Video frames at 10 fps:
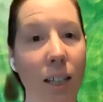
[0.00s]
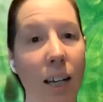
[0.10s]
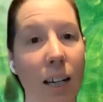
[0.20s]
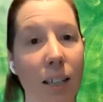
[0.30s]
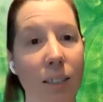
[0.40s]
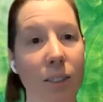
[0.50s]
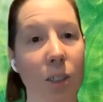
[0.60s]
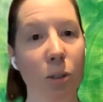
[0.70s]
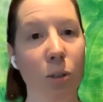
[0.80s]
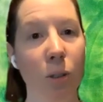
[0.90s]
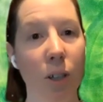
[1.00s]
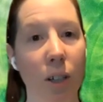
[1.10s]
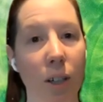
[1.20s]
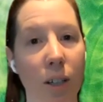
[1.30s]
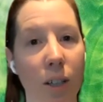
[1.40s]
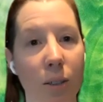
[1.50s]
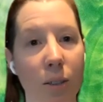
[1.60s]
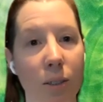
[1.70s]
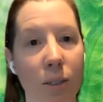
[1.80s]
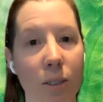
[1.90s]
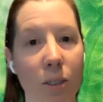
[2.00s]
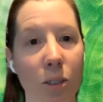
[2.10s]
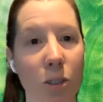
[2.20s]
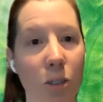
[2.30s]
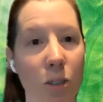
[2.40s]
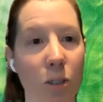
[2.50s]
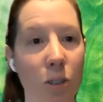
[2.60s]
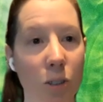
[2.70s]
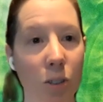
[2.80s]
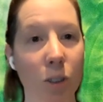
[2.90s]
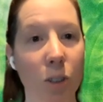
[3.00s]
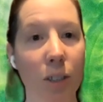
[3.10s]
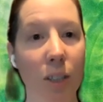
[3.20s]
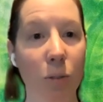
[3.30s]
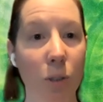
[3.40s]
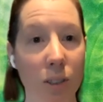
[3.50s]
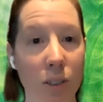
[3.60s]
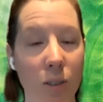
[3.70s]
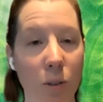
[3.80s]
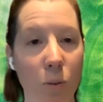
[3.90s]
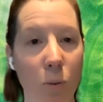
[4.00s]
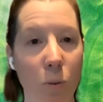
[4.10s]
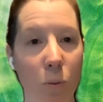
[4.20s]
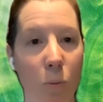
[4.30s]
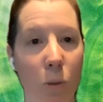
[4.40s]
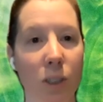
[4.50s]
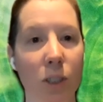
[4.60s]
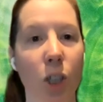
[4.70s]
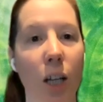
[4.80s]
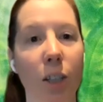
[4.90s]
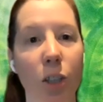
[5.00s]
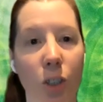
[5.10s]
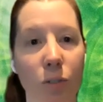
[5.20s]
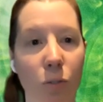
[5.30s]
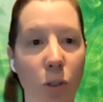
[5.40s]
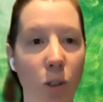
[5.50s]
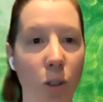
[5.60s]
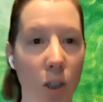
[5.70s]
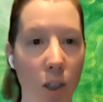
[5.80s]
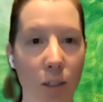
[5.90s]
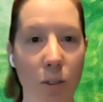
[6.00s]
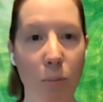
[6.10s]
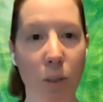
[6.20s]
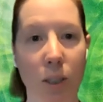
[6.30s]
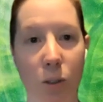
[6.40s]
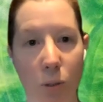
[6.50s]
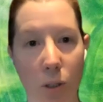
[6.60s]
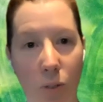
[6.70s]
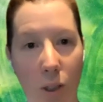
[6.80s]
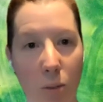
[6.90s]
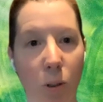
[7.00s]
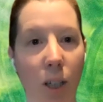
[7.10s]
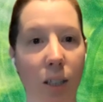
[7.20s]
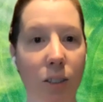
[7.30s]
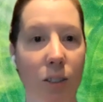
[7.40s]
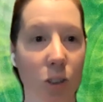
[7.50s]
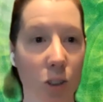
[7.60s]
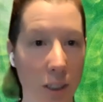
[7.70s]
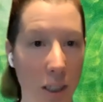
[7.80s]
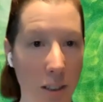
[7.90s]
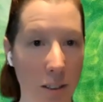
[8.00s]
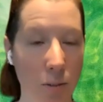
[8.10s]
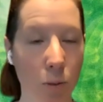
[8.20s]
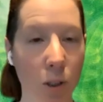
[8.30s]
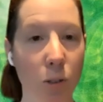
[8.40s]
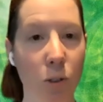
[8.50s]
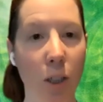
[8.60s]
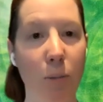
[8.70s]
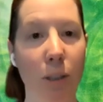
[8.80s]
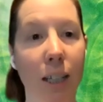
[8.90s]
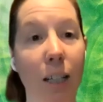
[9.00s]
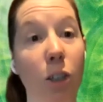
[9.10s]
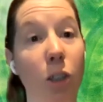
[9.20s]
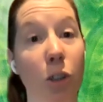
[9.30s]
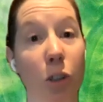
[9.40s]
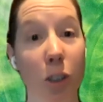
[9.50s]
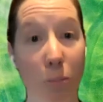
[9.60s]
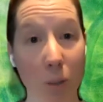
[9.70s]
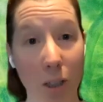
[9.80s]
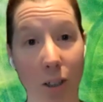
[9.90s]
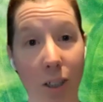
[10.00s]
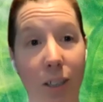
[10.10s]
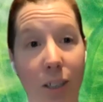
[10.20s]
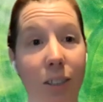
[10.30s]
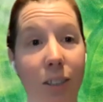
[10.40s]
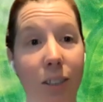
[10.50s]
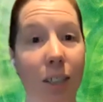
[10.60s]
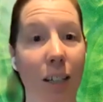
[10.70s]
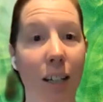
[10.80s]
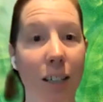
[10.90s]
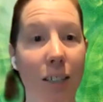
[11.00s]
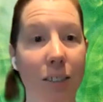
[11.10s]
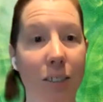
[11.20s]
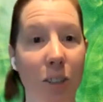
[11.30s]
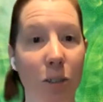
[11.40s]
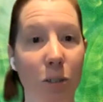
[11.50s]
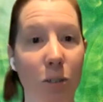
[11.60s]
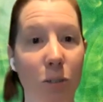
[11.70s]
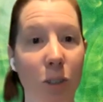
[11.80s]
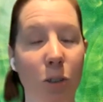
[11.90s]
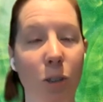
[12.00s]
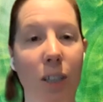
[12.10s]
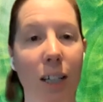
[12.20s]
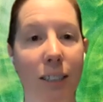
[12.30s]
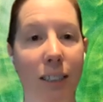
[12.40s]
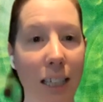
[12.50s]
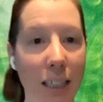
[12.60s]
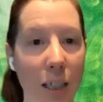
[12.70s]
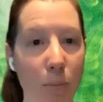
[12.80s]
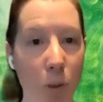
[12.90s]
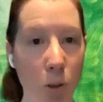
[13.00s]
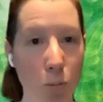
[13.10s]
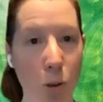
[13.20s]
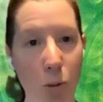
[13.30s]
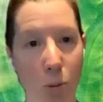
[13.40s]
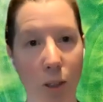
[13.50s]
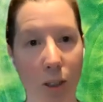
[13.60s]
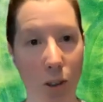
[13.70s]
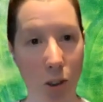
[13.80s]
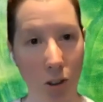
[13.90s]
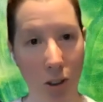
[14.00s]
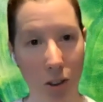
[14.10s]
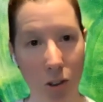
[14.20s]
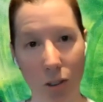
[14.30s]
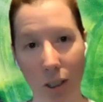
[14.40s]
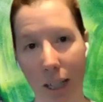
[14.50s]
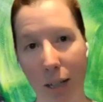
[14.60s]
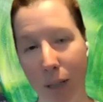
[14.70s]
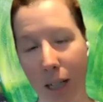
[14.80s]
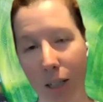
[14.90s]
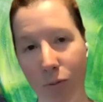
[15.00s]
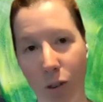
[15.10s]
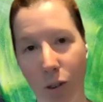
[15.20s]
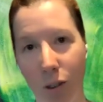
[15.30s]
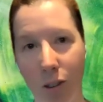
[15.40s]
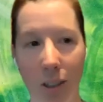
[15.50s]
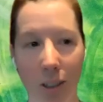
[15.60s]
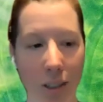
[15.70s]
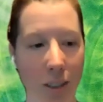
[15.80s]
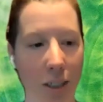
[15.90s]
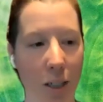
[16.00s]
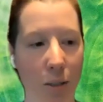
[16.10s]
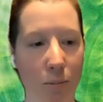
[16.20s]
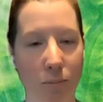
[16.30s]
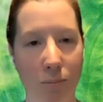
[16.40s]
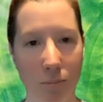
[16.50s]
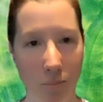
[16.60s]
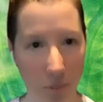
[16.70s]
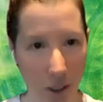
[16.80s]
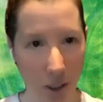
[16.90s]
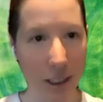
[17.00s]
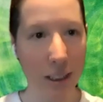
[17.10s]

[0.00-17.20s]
Yeah, and so I think what's challenging for a lot of companies with Facebook ads is just that, what you were talking about, that learning period. And so, and setting up those multiple things. So you need to do the campaign for the